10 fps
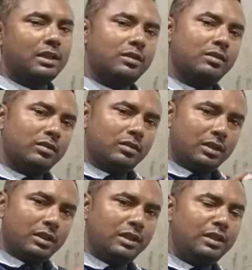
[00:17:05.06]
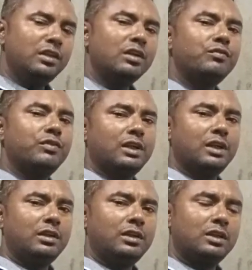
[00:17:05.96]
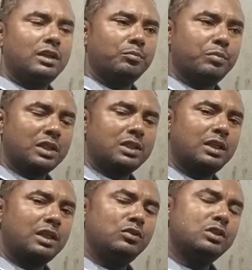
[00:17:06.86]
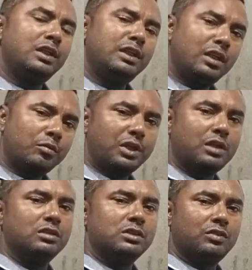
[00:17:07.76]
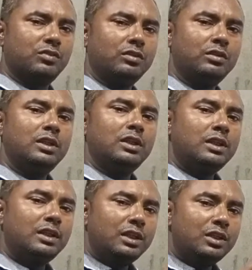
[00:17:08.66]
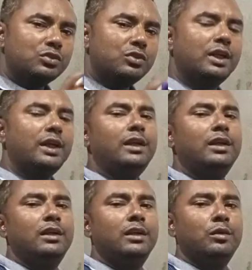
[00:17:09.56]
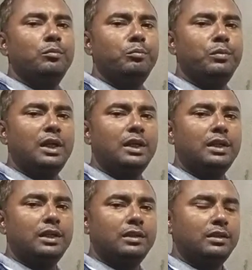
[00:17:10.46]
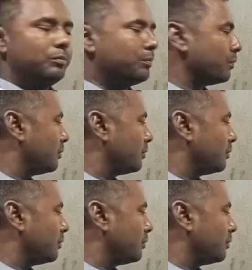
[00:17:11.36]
that linear pattern, the plastic in which linear patterns are found, they used to get melted.